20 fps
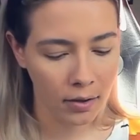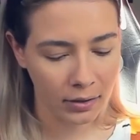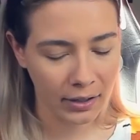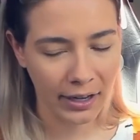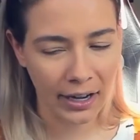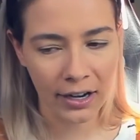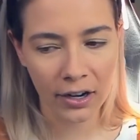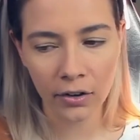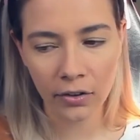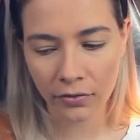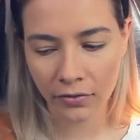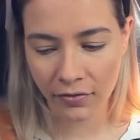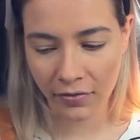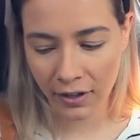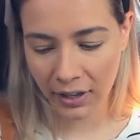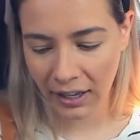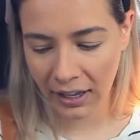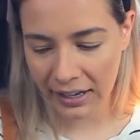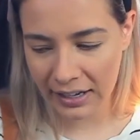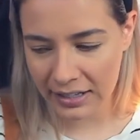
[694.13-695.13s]
Like, I don't
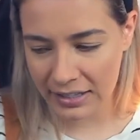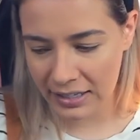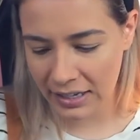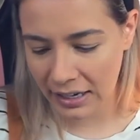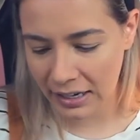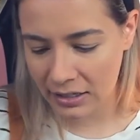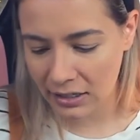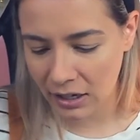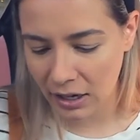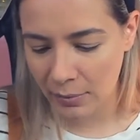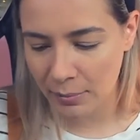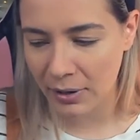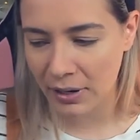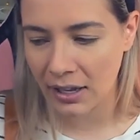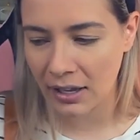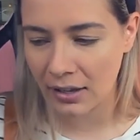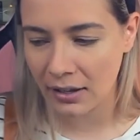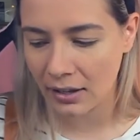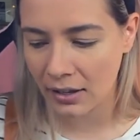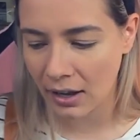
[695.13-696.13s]
feel like it's caked on,
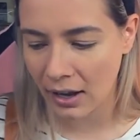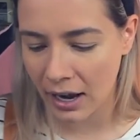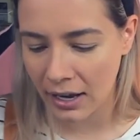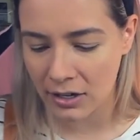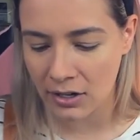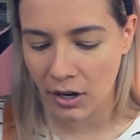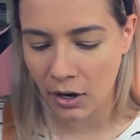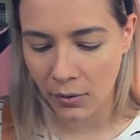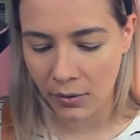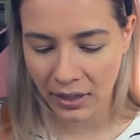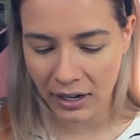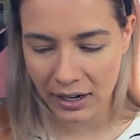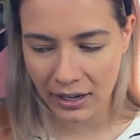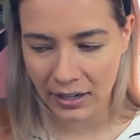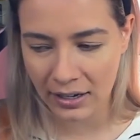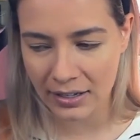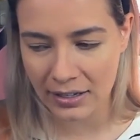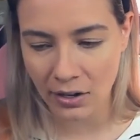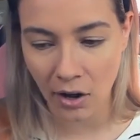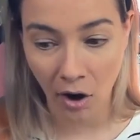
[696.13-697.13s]
but I know that
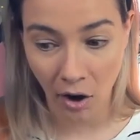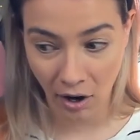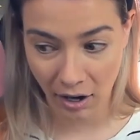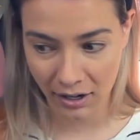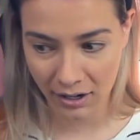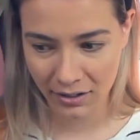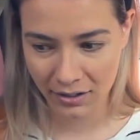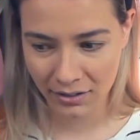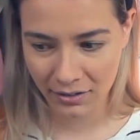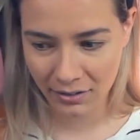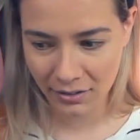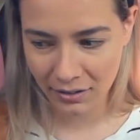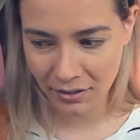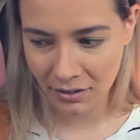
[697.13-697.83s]
it is on.